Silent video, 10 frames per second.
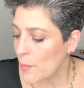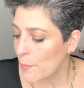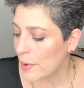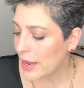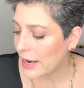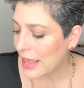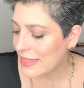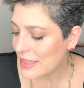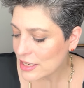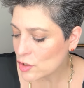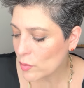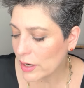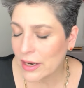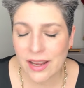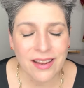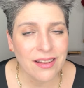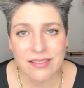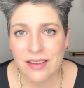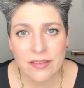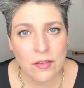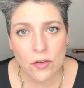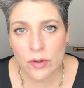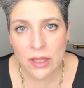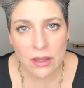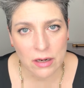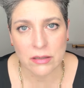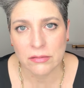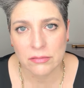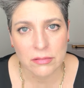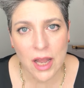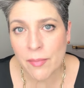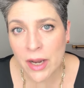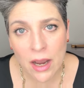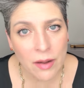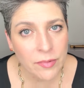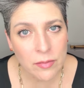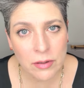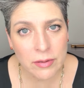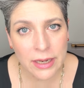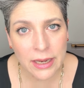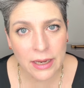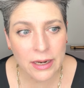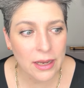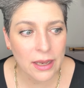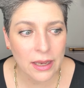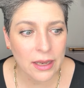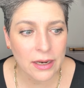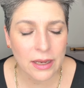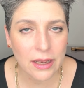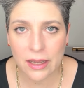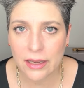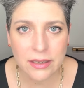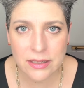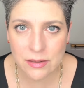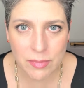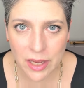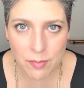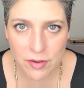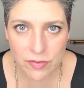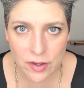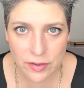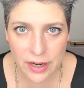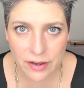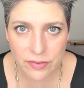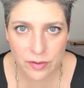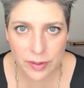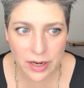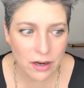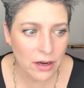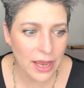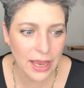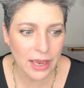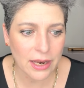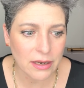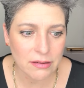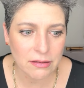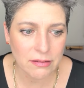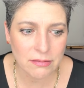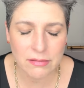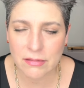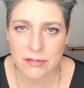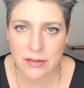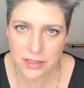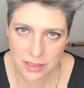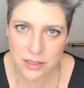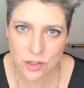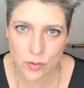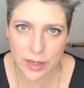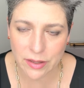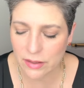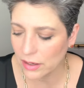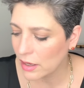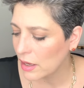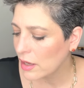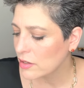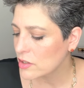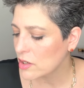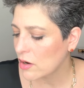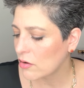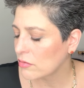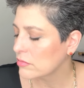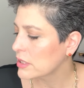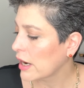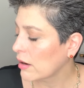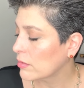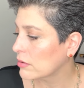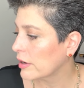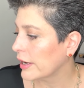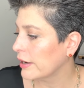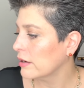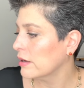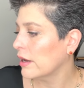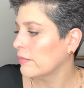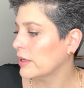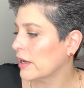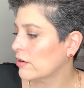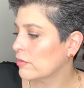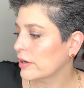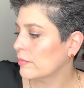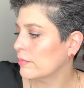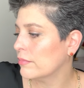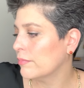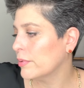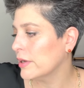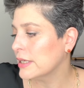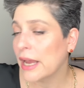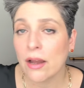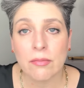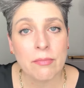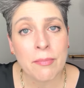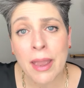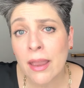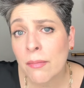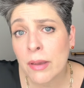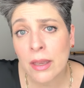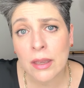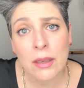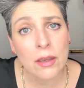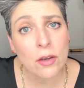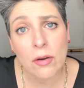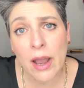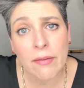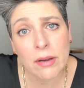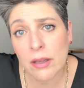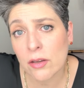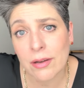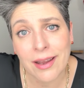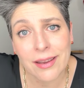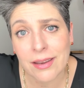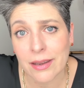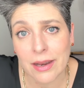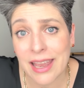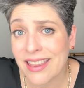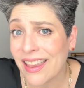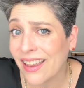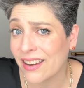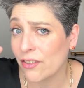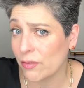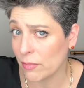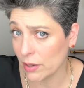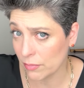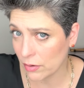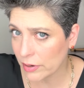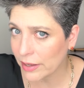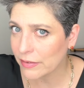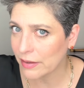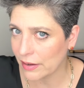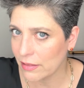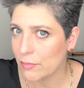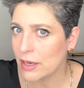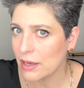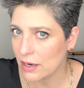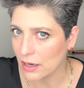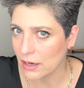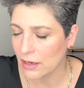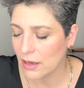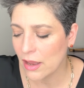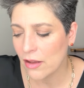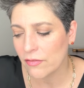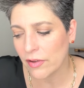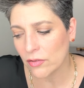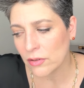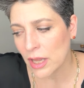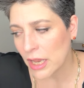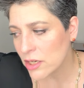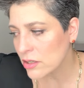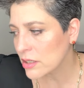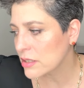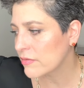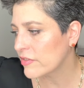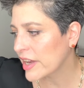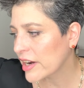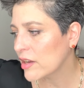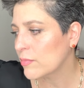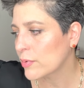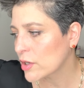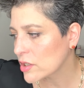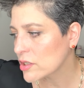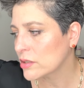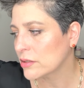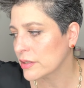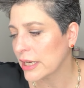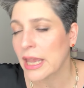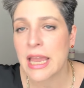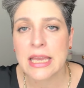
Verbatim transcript: But this one doesn't do either. I'm uncomfortable by it and it doesn't make me feel that I feel better and it doesn't do anything. So terrible, right? I mean, I don't want to put it down. Maybe you have it and you like it. Again, remember what I said at the beginning. Foundation is a very personal thing.